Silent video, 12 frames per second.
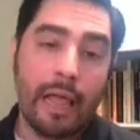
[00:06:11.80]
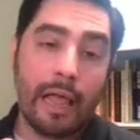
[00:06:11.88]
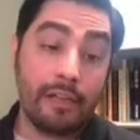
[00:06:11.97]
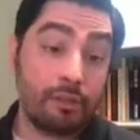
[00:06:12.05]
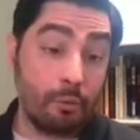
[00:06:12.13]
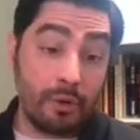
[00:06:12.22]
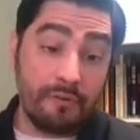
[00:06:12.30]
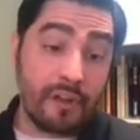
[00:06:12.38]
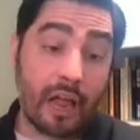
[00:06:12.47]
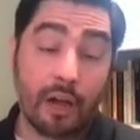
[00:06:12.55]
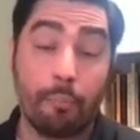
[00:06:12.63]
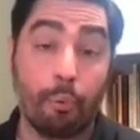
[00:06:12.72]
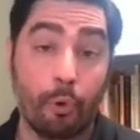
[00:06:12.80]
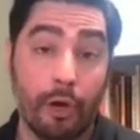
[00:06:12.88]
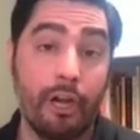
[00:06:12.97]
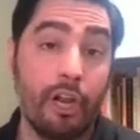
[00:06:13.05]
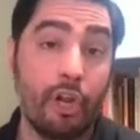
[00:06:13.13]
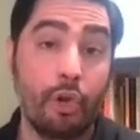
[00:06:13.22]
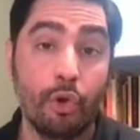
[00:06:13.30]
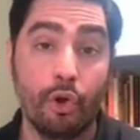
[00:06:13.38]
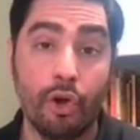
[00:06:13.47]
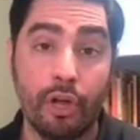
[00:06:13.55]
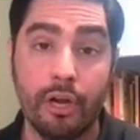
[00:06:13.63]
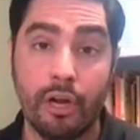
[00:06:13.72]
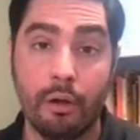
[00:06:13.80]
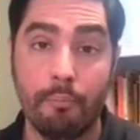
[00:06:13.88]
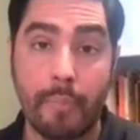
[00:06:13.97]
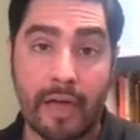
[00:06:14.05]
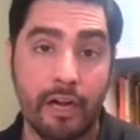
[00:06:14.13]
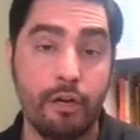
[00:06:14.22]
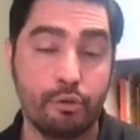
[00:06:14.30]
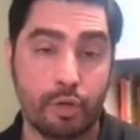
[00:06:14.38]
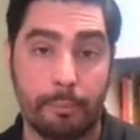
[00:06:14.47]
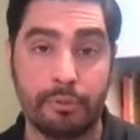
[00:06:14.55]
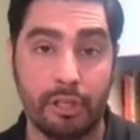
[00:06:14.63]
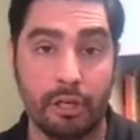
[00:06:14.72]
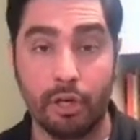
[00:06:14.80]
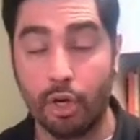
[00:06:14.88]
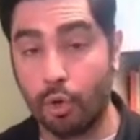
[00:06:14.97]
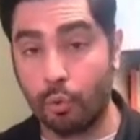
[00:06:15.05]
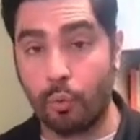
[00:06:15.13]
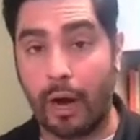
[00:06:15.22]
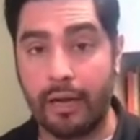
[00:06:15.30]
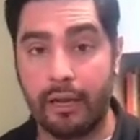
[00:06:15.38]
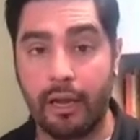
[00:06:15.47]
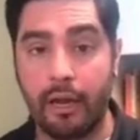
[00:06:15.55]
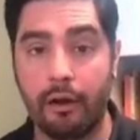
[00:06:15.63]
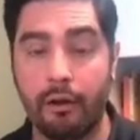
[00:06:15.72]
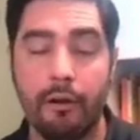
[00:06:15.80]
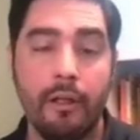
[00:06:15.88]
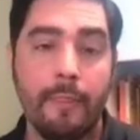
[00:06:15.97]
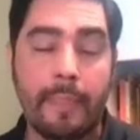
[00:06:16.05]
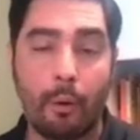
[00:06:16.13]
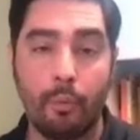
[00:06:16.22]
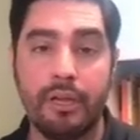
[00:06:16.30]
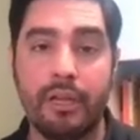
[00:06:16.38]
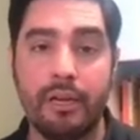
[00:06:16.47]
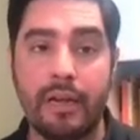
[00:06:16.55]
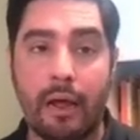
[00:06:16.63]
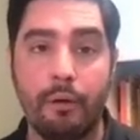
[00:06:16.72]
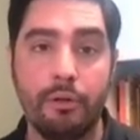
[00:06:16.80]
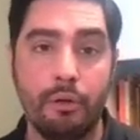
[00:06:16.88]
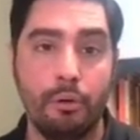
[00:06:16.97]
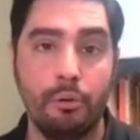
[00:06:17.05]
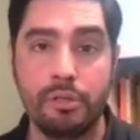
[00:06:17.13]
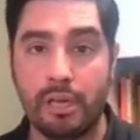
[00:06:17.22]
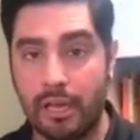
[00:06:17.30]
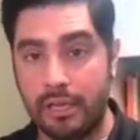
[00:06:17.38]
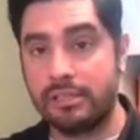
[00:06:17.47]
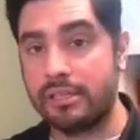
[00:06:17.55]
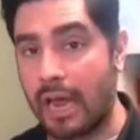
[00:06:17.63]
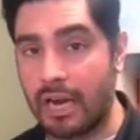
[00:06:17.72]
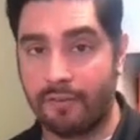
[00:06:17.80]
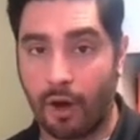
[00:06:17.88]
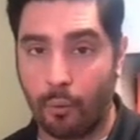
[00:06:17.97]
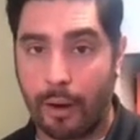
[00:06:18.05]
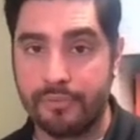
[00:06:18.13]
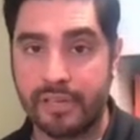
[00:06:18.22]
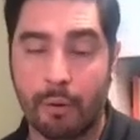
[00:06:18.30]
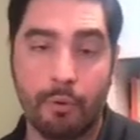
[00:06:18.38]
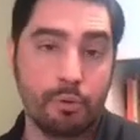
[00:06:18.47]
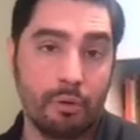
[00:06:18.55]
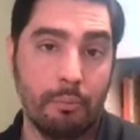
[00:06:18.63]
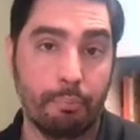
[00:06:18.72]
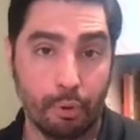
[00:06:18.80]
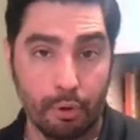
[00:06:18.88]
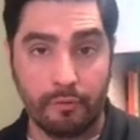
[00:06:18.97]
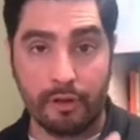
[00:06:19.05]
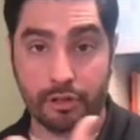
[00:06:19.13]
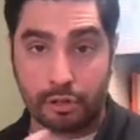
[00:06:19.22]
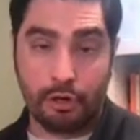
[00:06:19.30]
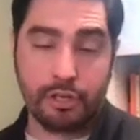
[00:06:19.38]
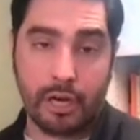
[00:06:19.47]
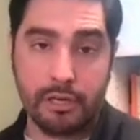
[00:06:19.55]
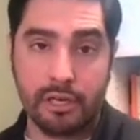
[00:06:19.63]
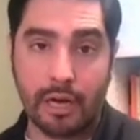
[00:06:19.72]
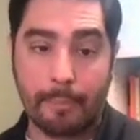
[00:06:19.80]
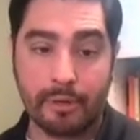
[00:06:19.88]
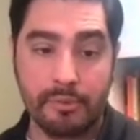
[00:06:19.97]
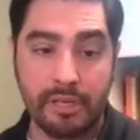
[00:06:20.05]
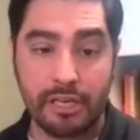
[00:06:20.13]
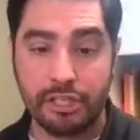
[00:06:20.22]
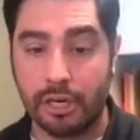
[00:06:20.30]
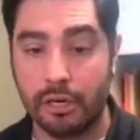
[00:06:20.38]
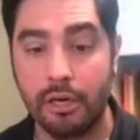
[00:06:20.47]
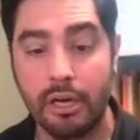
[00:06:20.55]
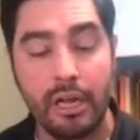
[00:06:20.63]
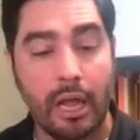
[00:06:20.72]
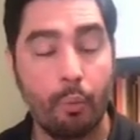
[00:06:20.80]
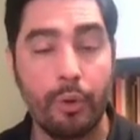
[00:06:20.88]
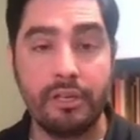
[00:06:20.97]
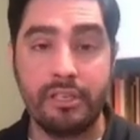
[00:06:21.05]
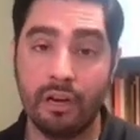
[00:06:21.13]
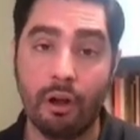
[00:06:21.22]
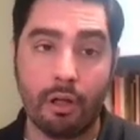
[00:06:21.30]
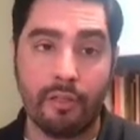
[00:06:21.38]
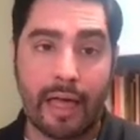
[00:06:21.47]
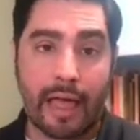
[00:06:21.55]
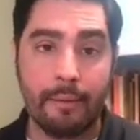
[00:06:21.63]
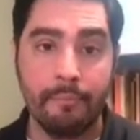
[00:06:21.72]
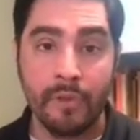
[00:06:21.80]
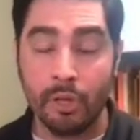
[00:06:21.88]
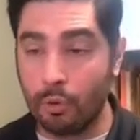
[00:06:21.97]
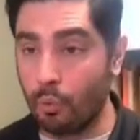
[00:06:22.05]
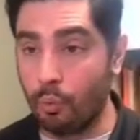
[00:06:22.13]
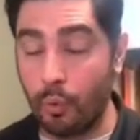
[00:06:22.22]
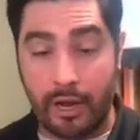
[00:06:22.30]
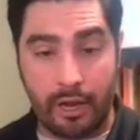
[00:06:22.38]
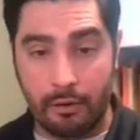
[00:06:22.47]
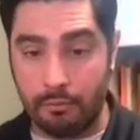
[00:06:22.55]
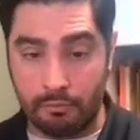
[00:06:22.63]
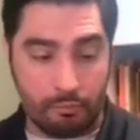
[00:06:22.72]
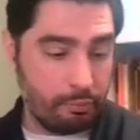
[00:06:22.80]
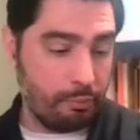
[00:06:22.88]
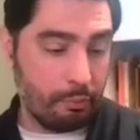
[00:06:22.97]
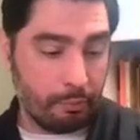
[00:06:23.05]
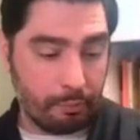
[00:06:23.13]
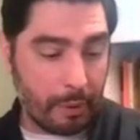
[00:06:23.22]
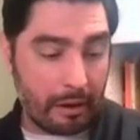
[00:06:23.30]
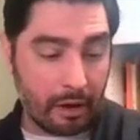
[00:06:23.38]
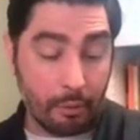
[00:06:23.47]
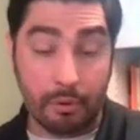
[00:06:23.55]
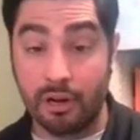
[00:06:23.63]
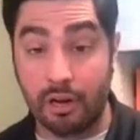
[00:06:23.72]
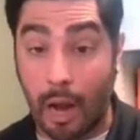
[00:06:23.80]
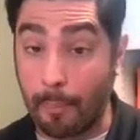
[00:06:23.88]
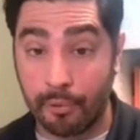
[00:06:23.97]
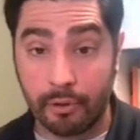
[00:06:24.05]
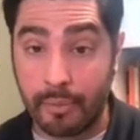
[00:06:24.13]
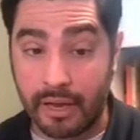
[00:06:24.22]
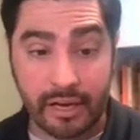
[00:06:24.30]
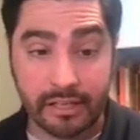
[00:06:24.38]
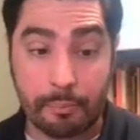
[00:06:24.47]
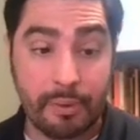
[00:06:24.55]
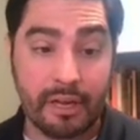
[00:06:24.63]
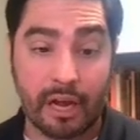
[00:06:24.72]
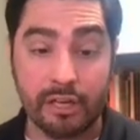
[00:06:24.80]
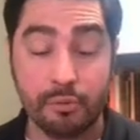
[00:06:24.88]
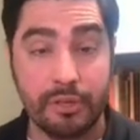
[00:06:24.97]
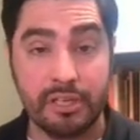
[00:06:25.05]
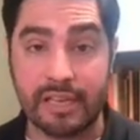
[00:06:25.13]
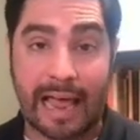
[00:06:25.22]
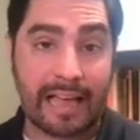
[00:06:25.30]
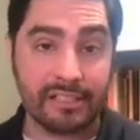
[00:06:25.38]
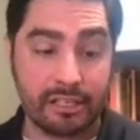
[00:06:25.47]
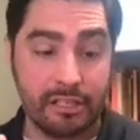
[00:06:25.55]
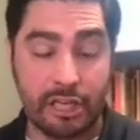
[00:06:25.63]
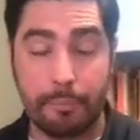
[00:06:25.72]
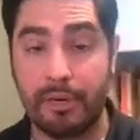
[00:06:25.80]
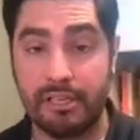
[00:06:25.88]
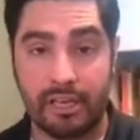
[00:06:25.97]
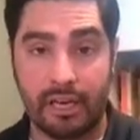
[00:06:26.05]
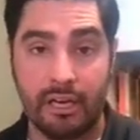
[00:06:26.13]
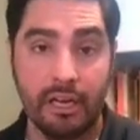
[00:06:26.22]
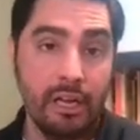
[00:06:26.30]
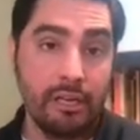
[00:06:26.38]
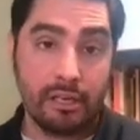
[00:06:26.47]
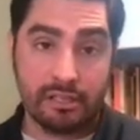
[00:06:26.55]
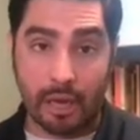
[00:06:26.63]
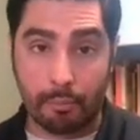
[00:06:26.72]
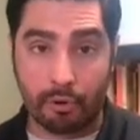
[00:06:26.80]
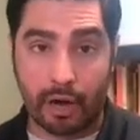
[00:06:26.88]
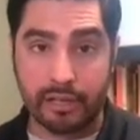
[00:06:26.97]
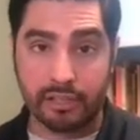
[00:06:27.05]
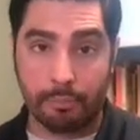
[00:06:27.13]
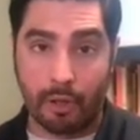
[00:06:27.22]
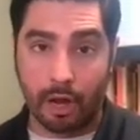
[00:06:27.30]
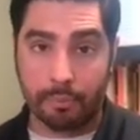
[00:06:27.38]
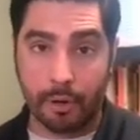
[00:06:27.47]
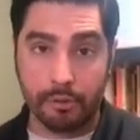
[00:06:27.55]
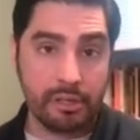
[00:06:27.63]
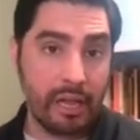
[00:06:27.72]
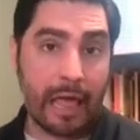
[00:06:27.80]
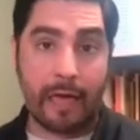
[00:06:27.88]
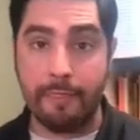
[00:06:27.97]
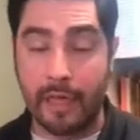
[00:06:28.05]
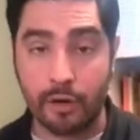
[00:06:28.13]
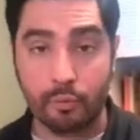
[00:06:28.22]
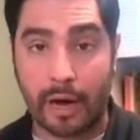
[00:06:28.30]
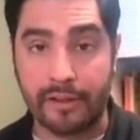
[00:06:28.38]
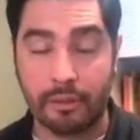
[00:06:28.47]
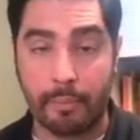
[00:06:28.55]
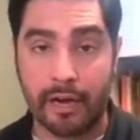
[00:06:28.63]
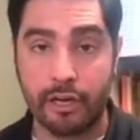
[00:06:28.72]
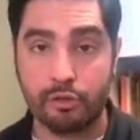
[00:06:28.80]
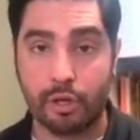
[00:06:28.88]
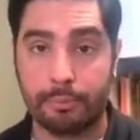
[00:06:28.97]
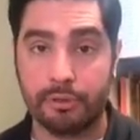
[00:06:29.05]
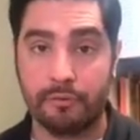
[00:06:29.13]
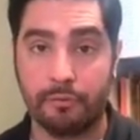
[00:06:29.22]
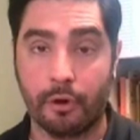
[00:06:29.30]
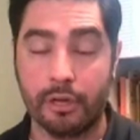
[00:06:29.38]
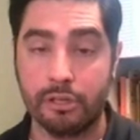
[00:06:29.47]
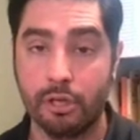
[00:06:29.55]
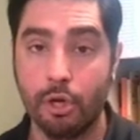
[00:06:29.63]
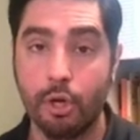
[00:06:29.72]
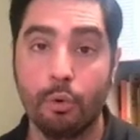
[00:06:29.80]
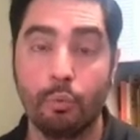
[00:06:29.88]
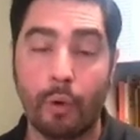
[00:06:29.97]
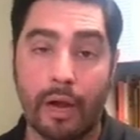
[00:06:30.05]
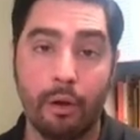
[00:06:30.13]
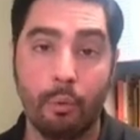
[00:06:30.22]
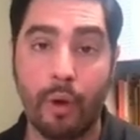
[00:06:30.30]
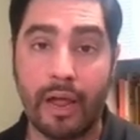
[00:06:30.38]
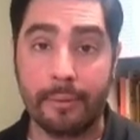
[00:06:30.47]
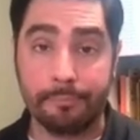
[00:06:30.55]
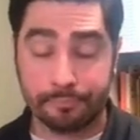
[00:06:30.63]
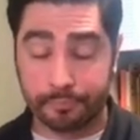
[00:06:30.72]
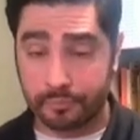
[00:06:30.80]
And so we've got a pretty good meta description right here that we can now use inside of our website, which will improve search engine optimization. And we did all that in, I don't know, a couple of minutes because we just asked GPT to summarize the blog post and then write the meta description for us right away.